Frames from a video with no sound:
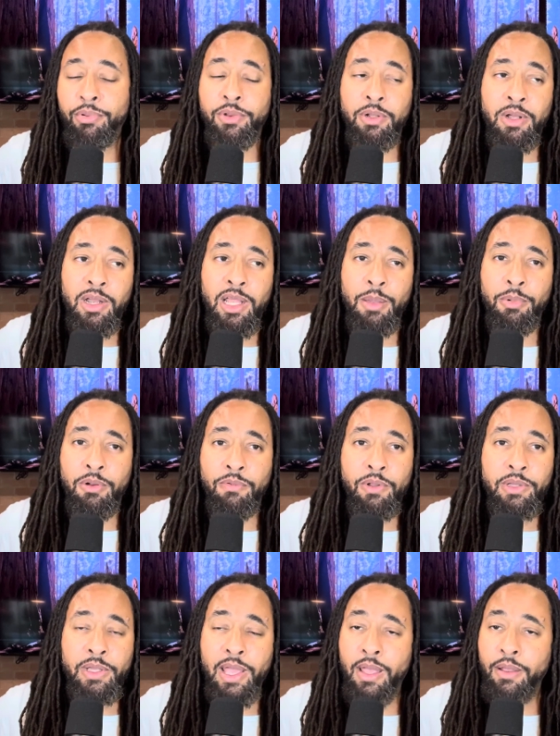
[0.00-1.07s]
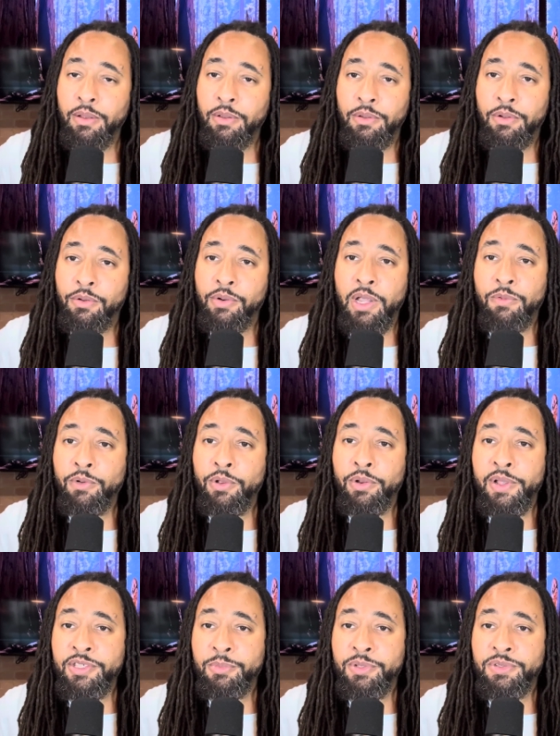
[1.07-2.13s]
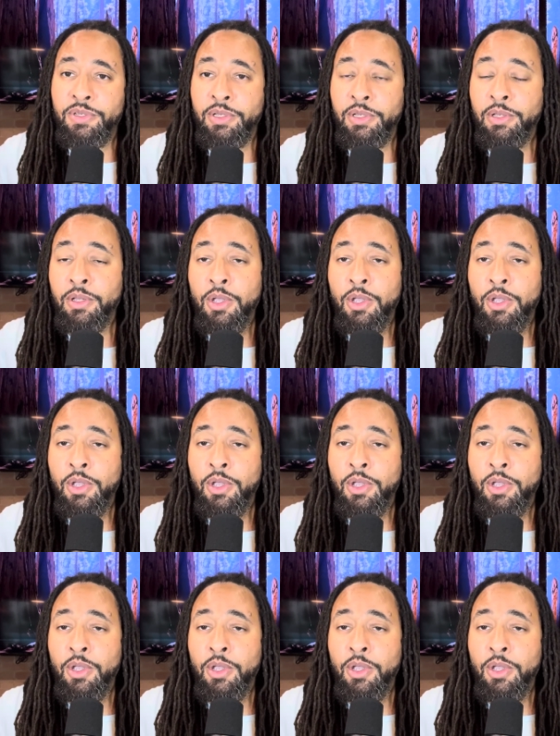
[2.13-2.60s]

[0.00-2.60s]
You're not able to really ha- create real intimacy,